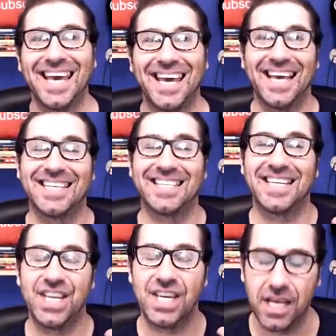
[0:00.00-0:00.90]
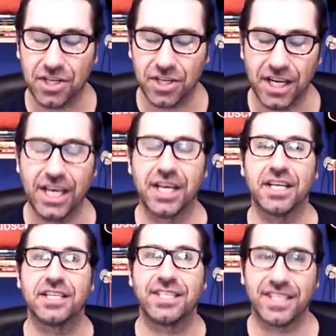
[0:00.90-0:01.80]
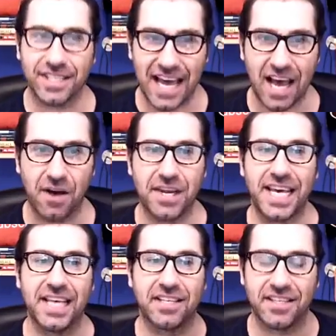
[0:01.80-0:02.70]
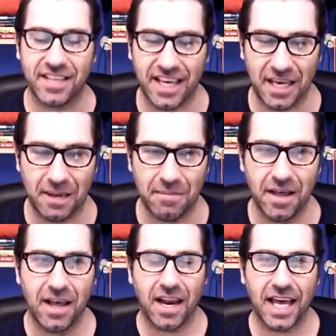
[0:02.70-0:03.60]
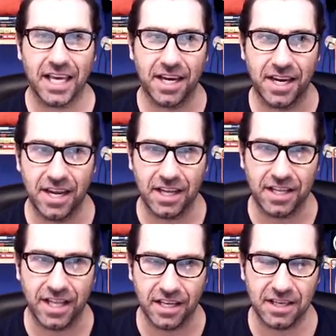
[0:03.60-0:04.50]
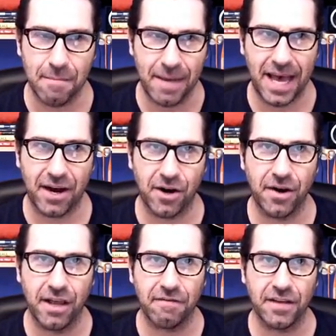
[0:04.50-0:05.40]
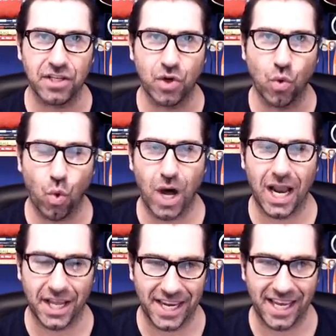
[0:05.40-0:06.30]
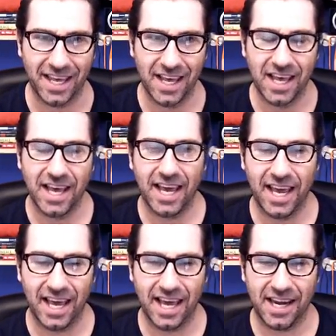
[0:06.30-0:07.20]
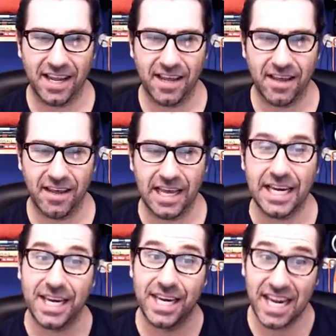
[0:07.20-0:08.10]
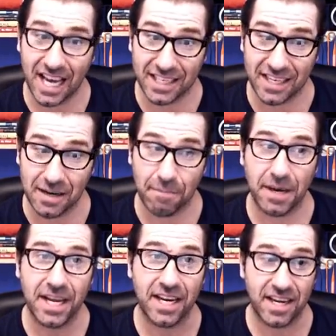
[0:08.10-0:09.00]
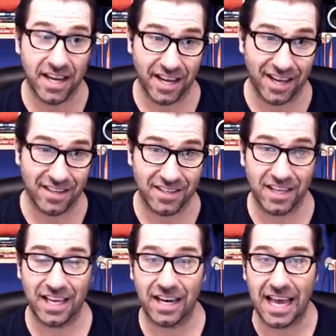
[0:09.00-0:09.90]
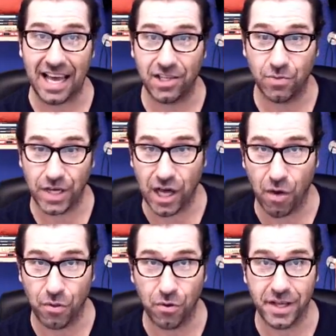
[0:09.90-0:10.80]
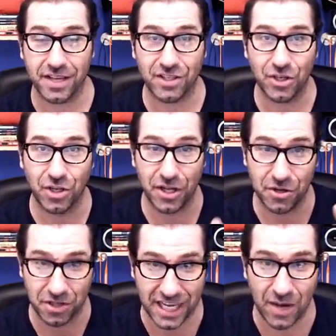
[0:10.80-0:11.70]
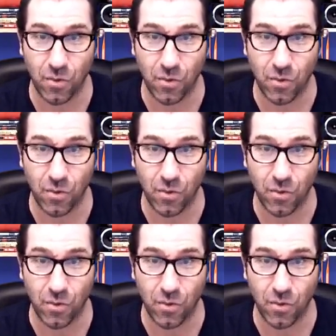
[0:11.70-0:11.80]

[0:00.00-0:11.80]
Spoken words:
is initially going to sound and seem like it doesn't matter if it's quality. And it doesn't, but it does. And as we go through this, you'll understand